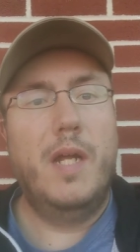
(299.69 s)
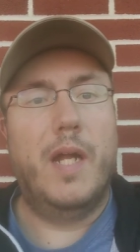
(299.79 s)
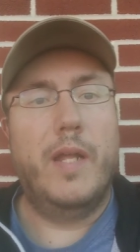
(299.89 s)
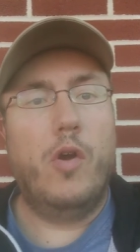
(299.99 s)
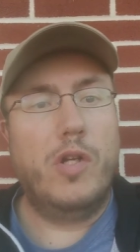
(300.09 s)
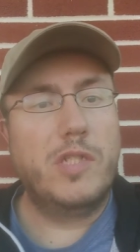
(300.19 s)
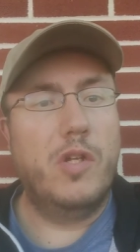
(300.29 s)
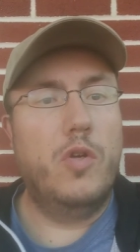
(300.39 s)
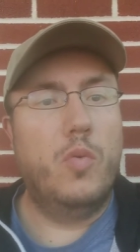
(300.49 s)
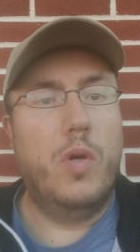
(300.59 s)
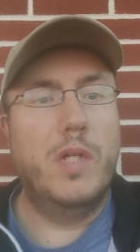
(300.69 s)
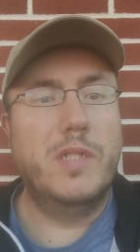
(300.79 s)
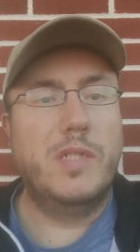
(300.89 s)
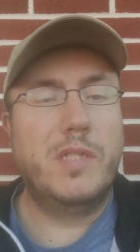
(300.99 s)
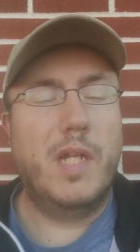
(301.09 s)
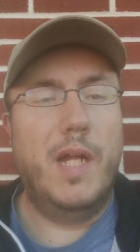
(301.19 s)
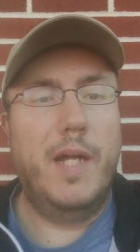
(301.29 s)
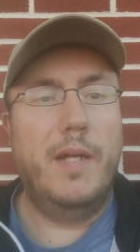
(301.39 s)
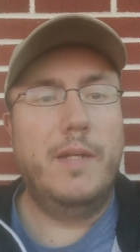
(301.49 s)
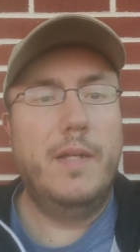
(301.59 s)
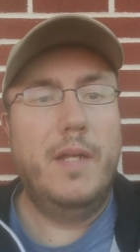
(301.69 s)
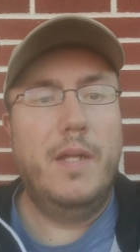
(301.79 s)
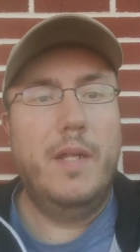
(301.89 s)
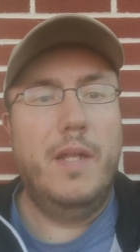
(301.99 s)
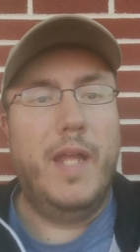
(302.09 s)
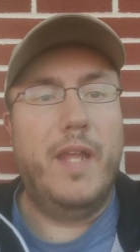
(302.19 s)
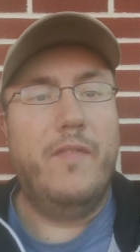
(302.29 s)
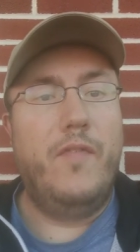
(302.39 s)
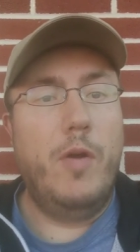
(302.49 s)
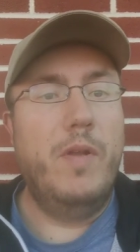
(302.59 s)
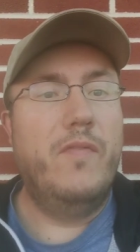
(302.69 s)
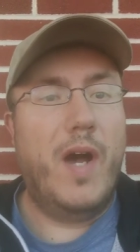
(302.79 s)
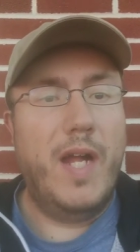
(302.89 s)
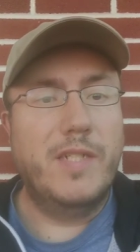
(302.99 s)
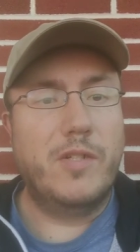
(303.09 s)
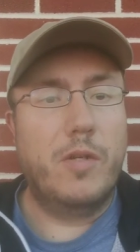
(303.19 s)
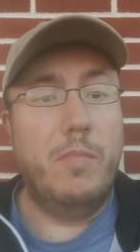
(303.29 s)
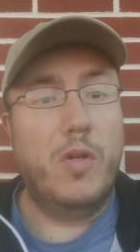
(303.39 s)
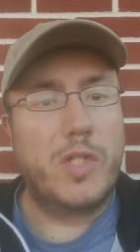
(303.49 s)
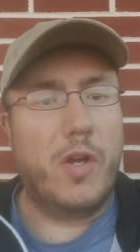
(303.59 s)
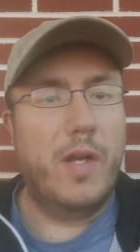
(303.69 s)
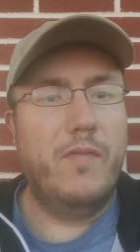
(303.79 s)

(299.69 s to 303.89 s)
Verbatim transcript: Uh, he also was uh, a film advisor, military